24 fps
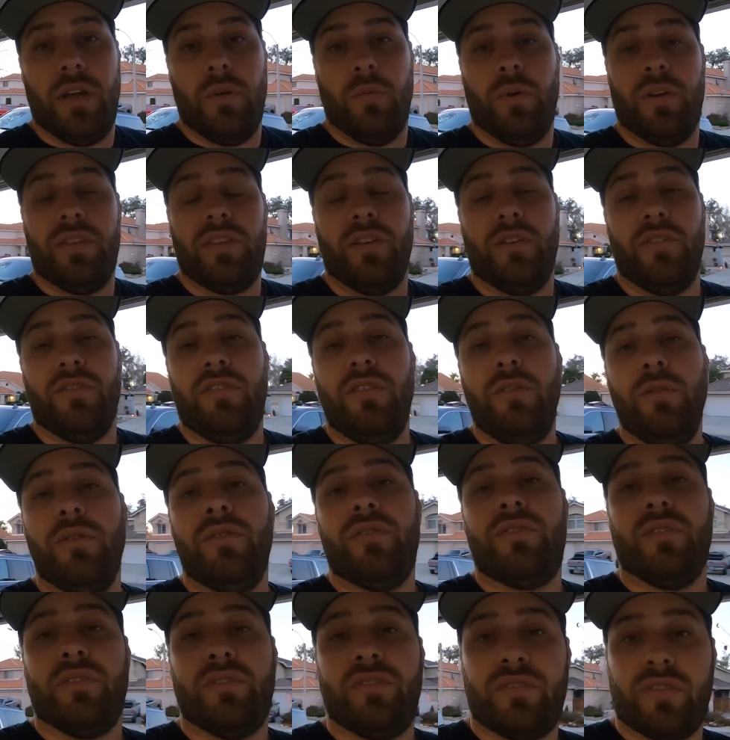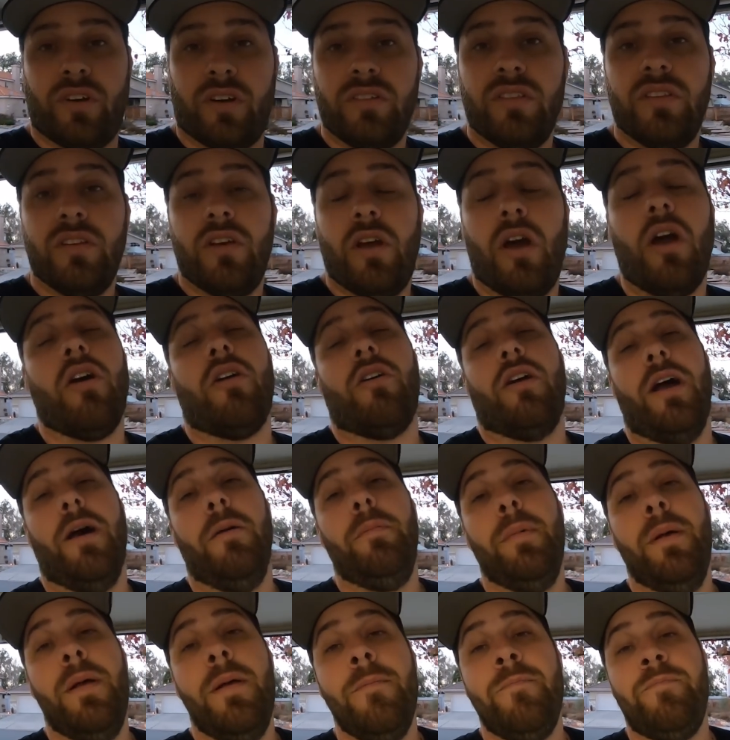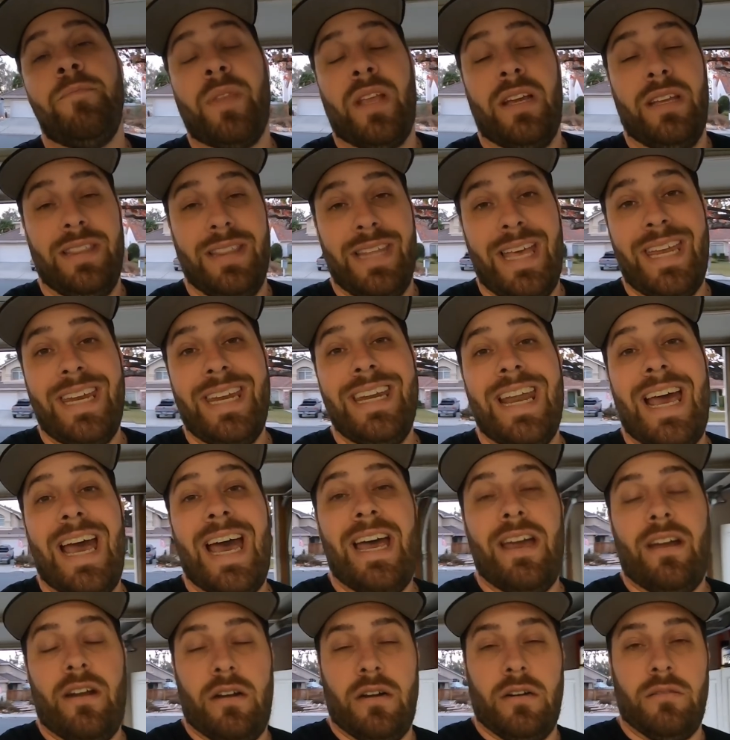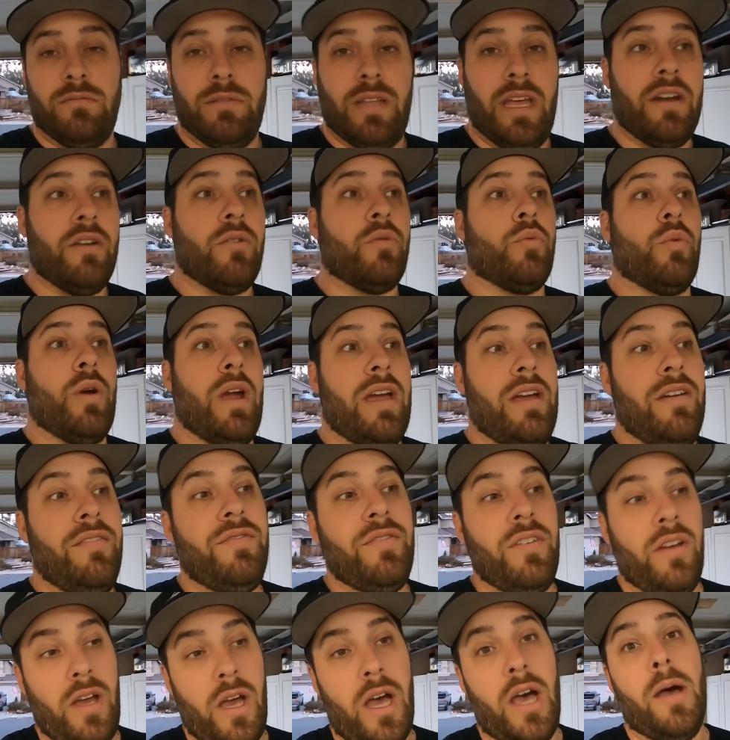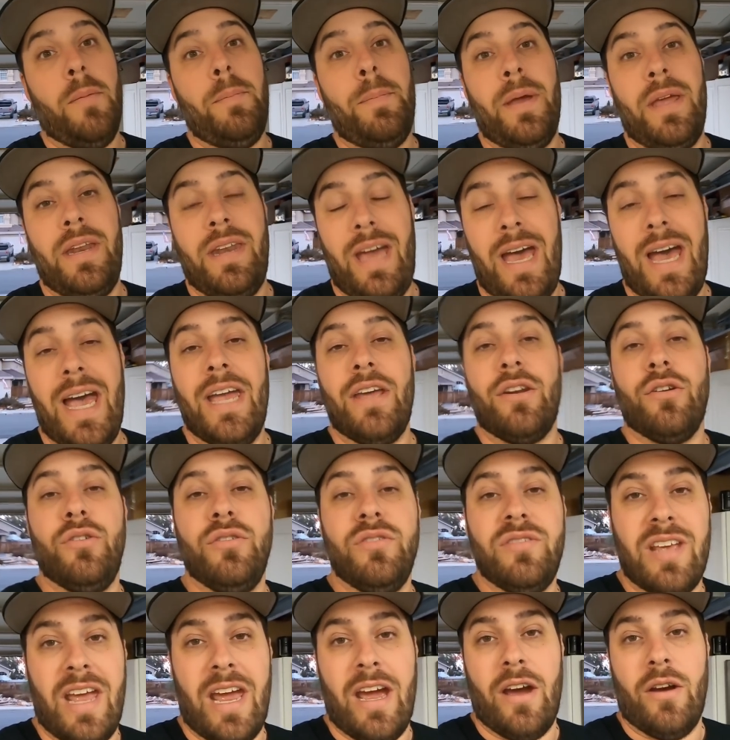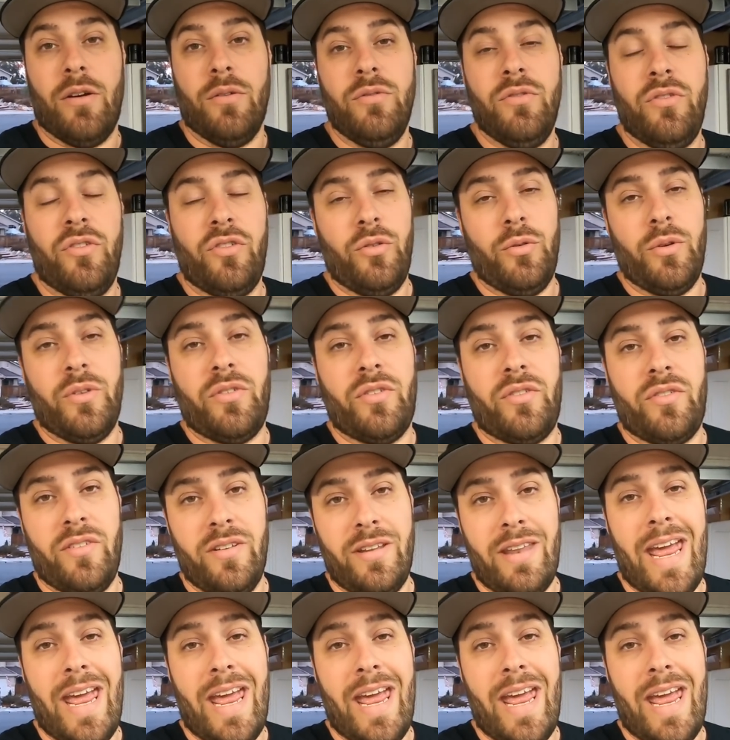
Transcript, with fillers: And what they'll do is they'll start the car up, let it or let it rev up and idle down to its